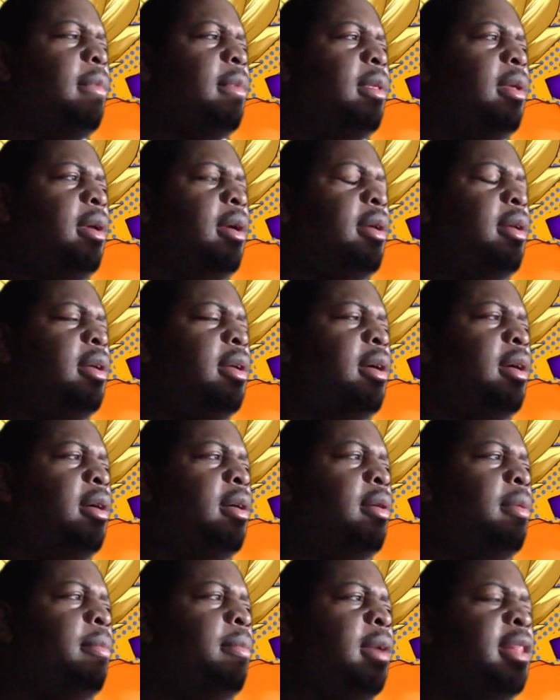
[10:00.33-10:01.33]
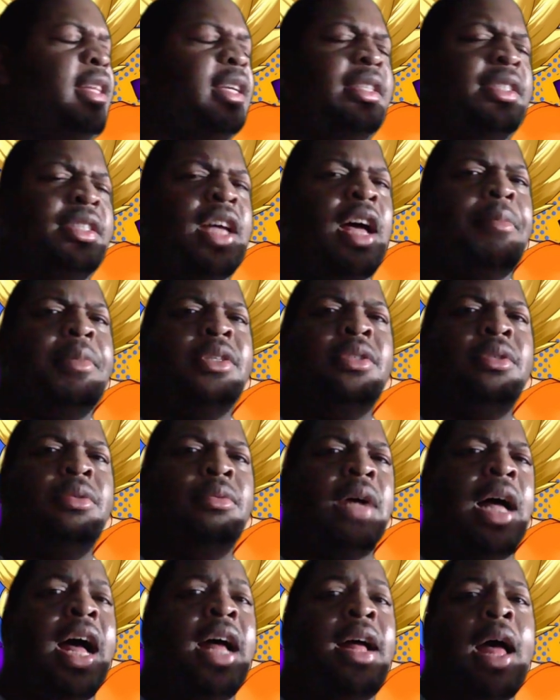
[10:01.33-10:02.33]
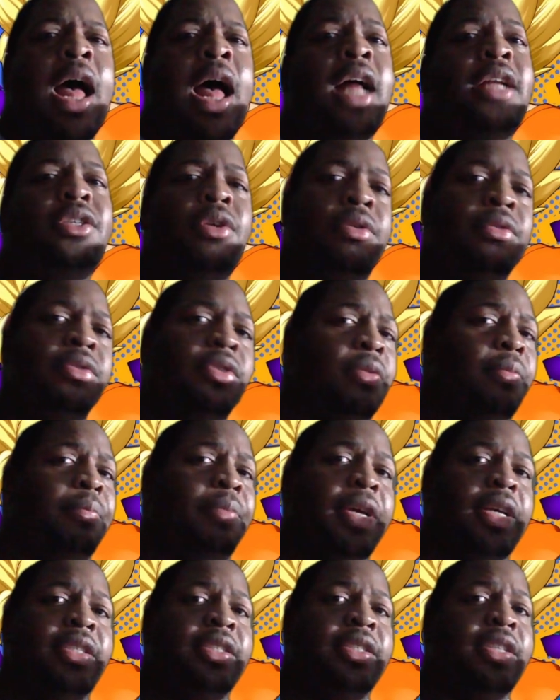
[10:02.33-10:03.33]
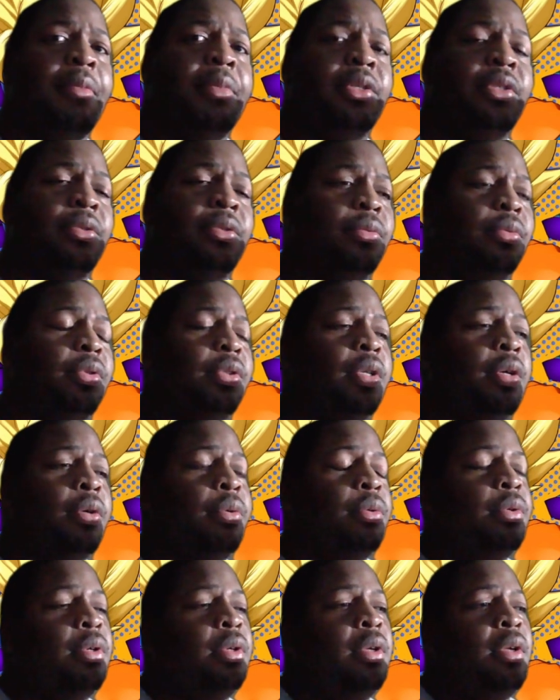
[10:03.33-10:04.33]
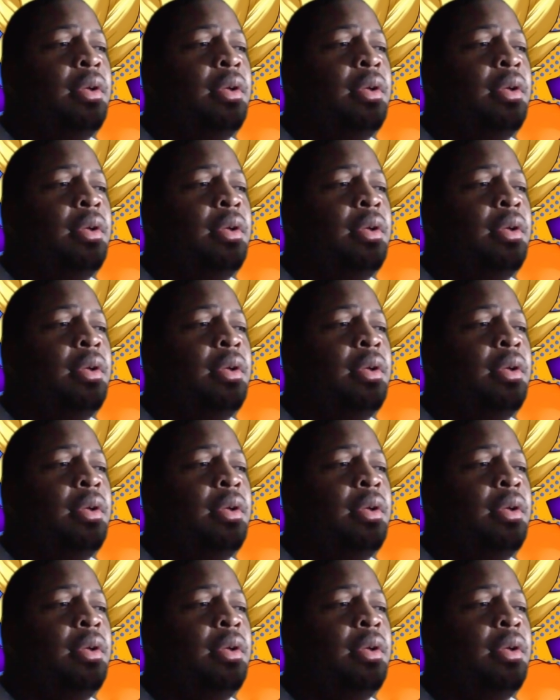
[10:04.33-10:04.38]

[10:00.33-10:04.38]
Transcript: and um, I think Zamasu. I, I chose to pick Zamasu, so